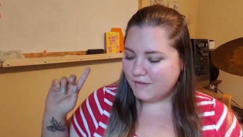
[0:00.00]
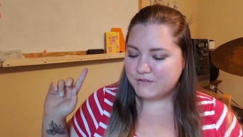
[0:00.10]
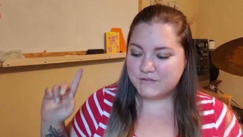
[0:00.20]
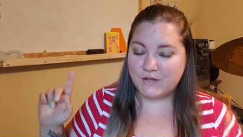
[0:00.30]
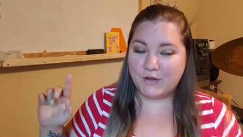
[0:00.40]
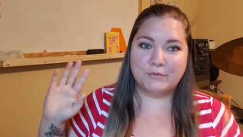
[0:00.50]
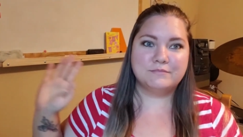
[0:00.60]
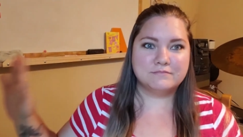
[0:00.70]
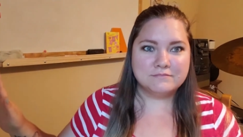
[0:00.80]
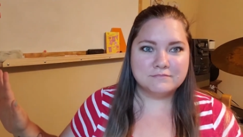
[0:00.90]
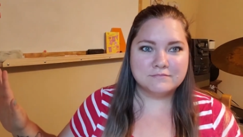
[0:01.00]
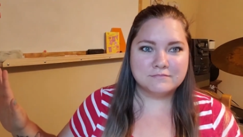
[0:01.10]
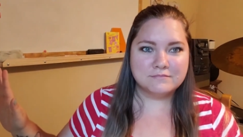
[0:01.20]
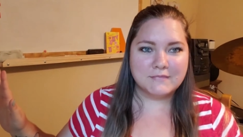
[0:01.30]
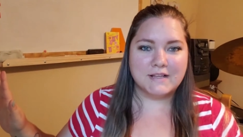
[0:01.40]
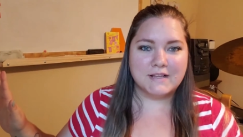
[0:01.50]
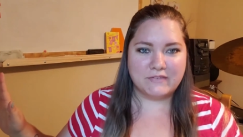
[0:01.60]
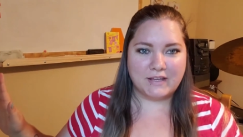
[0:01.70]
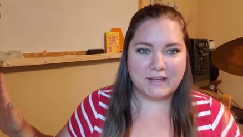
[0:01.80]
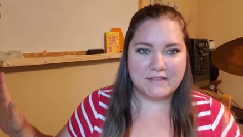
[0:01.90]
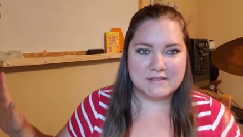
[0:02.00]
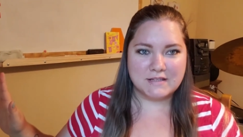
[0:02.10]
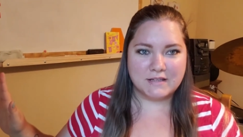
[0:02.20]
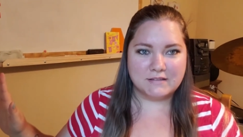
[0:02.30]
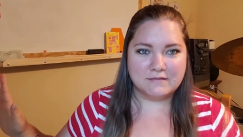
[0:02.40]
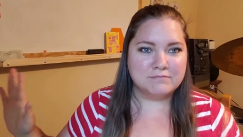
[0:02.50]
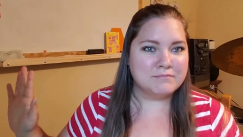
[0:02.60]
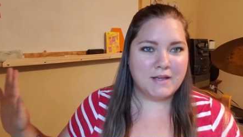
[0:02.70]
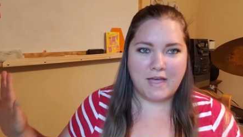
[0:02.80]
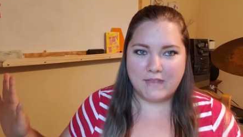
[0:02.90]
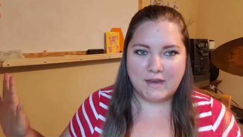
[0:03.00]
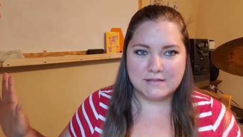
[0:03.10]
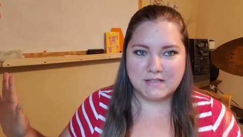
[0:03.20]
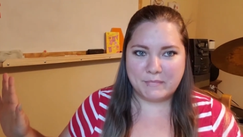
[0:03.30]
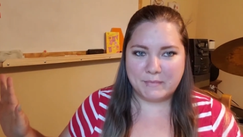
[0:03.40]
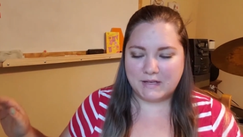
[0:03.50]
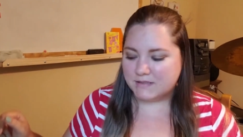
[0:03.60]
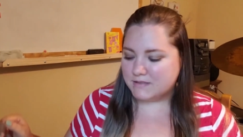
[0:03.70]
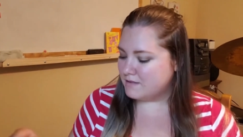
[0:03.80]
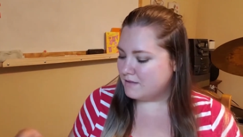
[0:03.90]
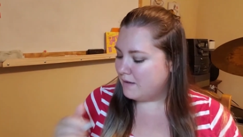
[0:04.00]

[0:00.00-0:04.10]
So let's see if I can get this done in the next couple minutes.